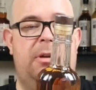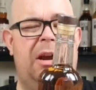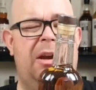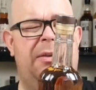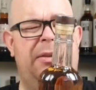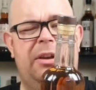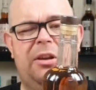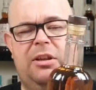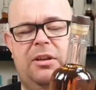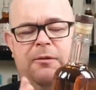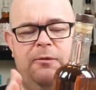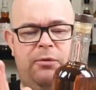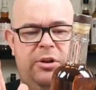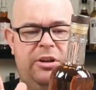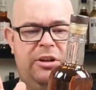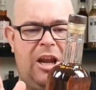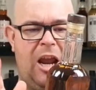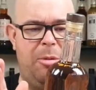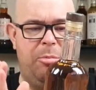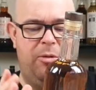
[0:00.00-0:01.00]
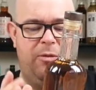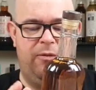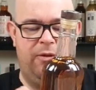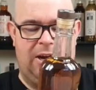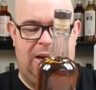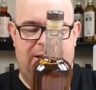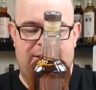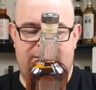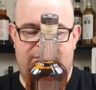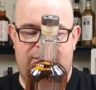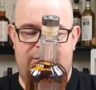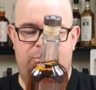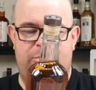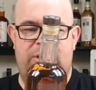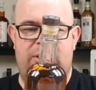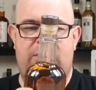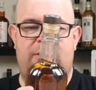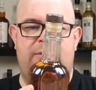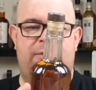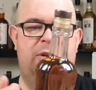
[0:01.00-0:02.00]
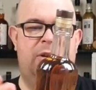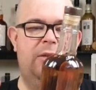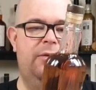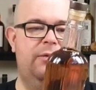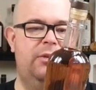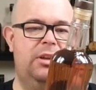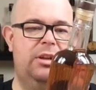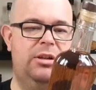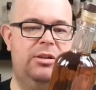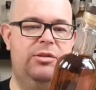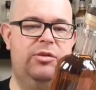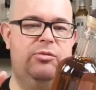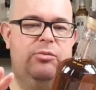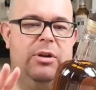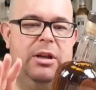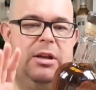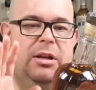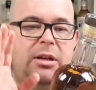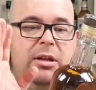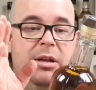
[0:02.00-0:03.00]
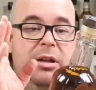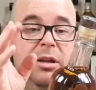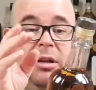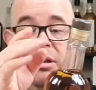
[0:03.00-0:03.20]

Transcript: I think the 3 type of casks been involved in this one.